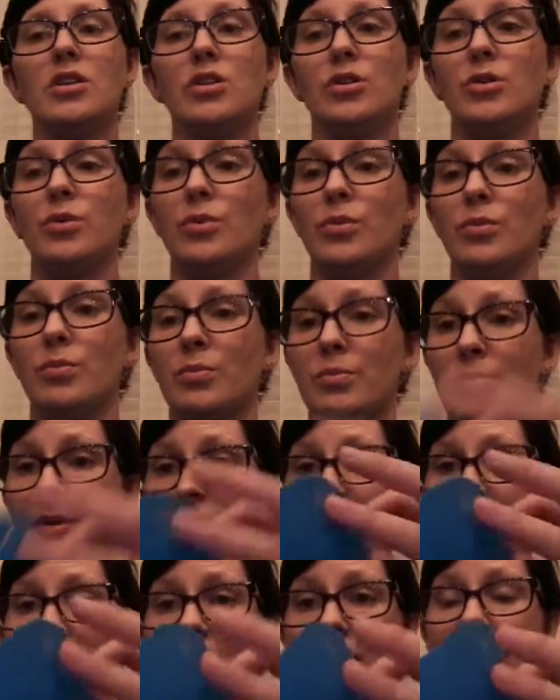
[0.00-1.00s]
You
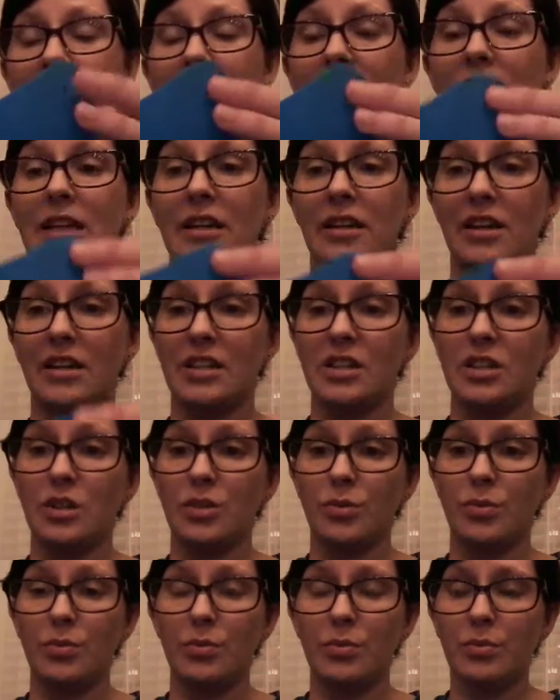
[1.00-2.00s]
put the egg in here and then
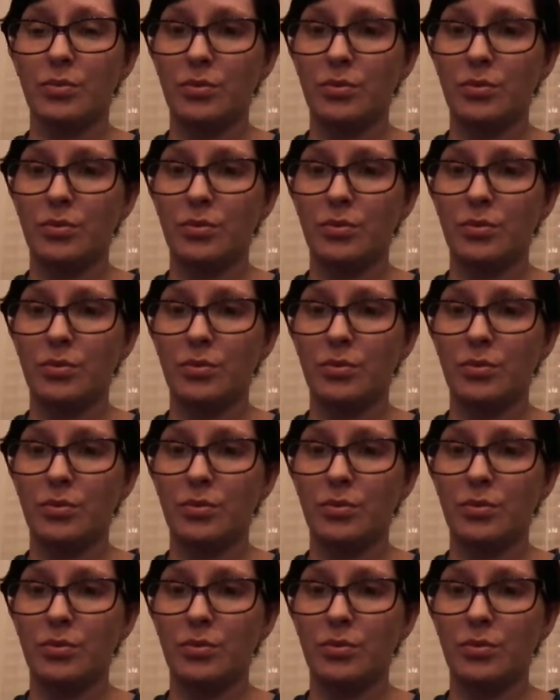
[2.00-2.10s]
you